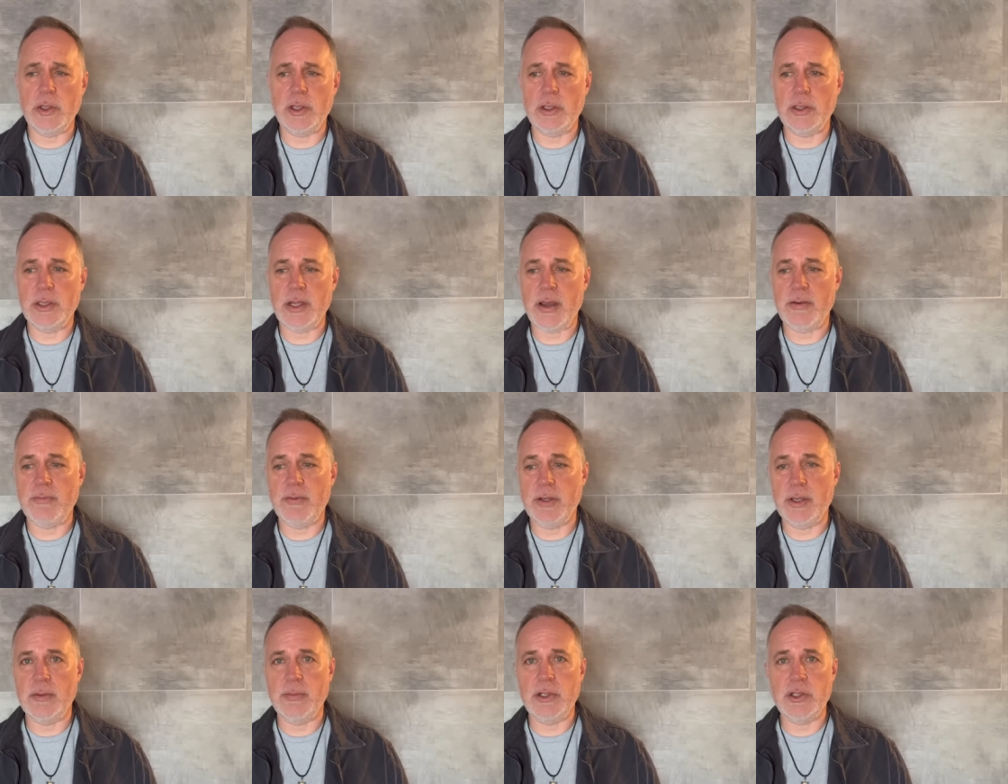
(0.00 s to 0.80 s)
you're
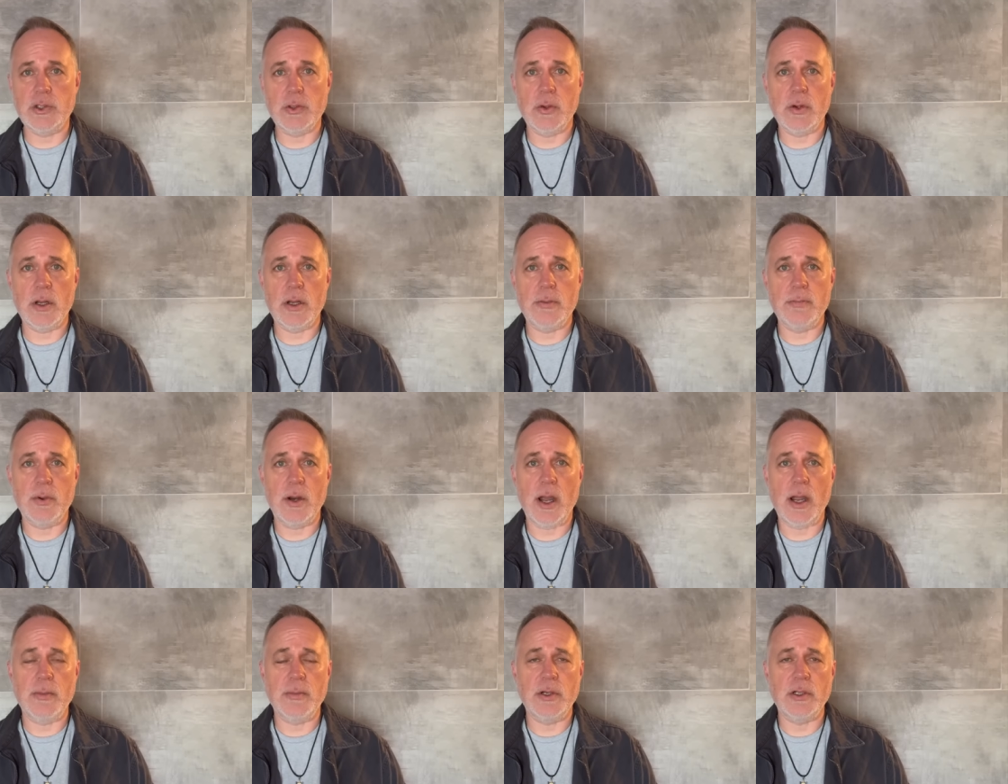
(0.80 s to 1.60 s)
definitely gonna be short on
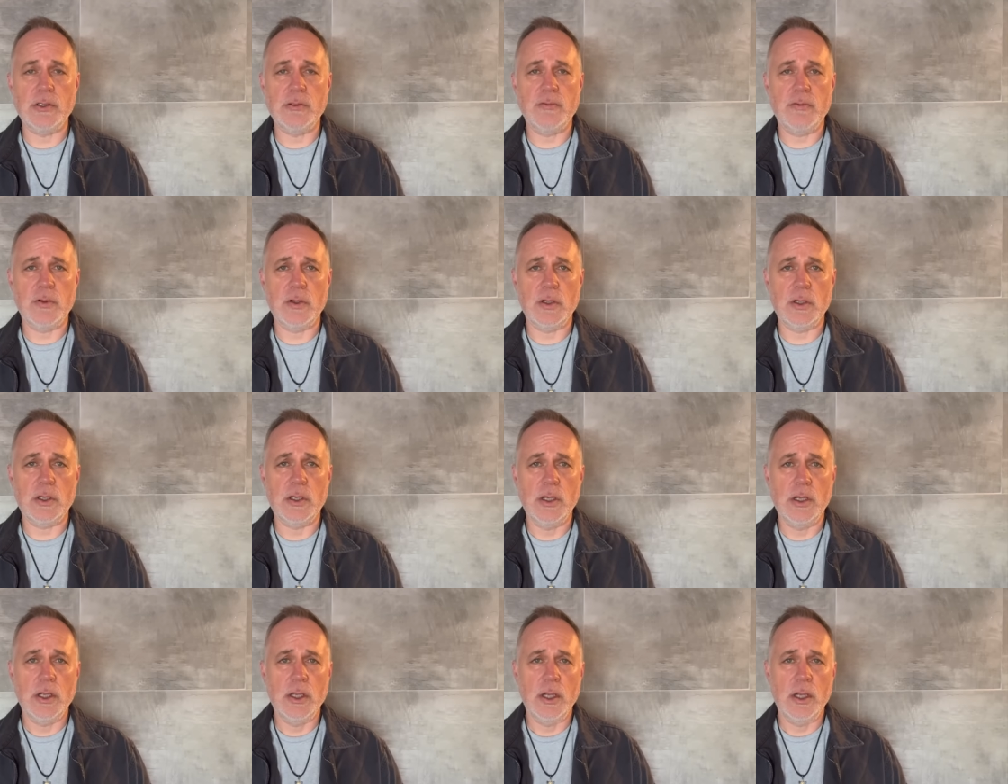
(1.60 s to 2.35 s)
primers for